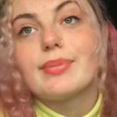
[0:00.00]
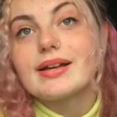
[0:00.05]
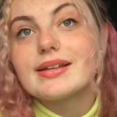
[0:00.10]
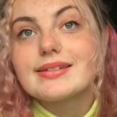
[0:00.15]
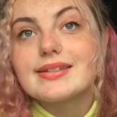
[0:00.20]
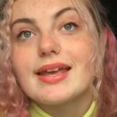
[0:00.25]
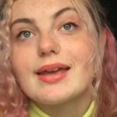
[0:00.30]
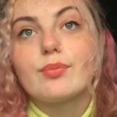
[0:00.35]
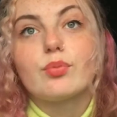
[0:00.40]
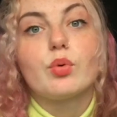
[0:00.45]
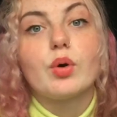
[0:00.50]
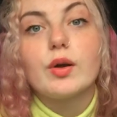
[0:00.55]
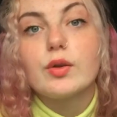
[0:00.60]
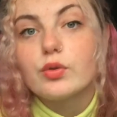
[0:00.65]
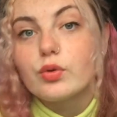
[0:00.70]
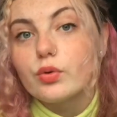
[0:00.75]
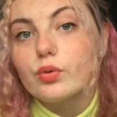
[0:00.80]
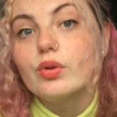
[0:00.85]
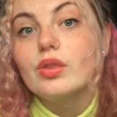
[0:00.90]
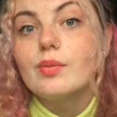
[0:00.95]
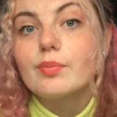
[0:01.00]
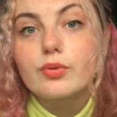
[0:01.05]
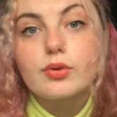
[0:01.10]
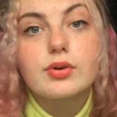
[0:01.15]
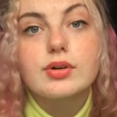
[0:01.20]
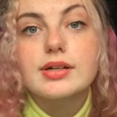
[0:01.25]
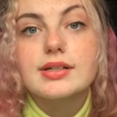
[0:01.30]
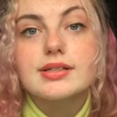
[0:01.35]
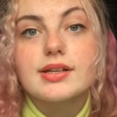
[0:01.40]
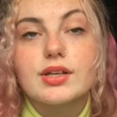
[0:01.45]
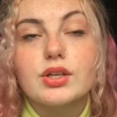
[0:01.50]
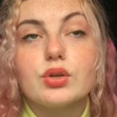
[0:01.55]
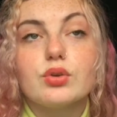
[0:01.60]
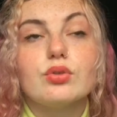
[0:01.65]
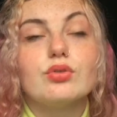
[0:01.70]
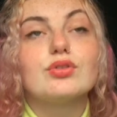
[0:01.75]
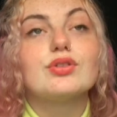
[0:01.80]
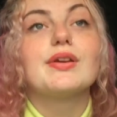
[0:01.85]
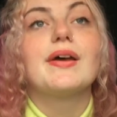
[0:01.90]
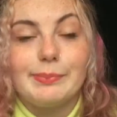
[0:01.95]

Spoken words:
step what I do and the product I use.